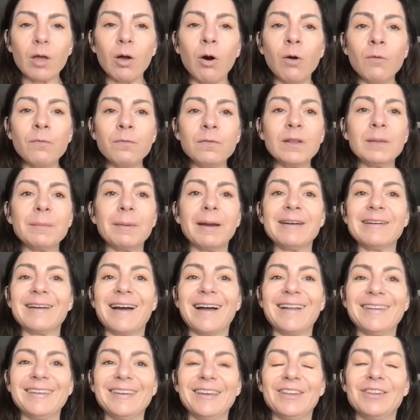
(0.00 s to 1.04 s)
hopefully by
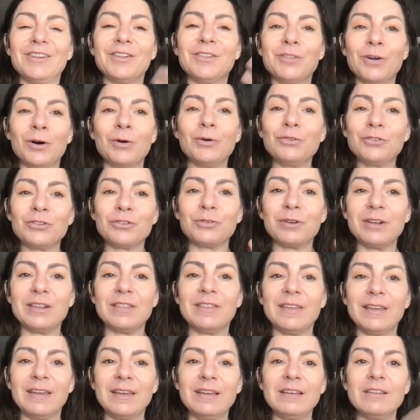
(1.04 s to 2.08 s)
dialing in those three
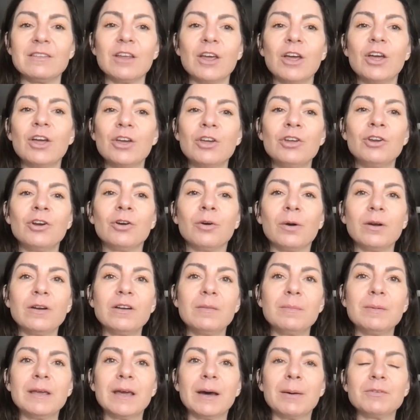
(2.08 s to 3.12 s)
things you're going
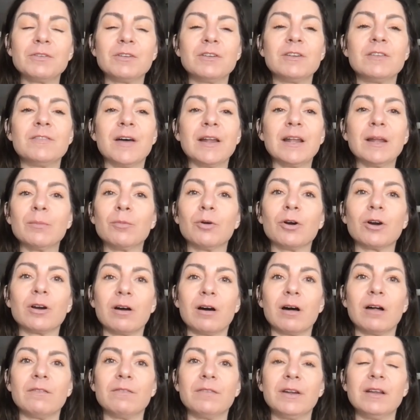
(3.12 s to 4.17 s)
to be able to develop more
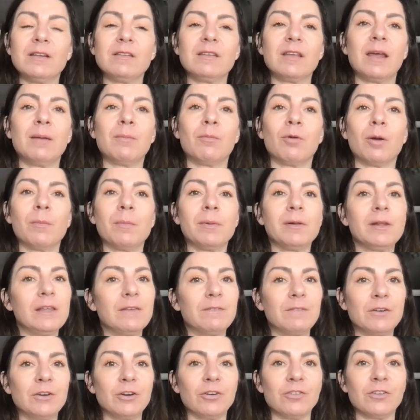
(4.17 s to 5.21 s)
confidence and more
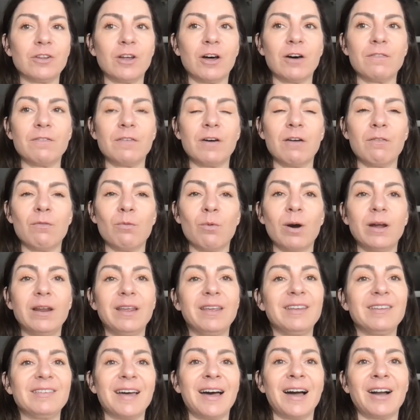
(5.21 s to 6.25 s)
belief in yourself of what
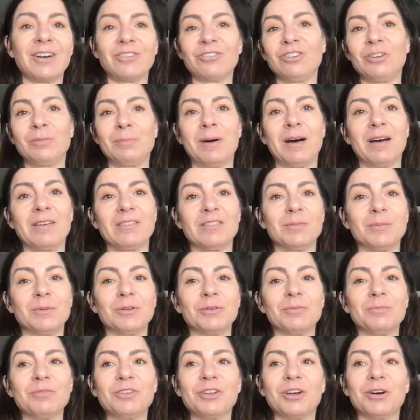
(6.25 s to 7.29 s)
is actually
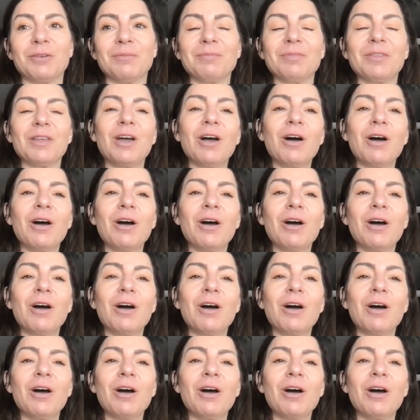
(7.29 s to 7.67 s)
possible so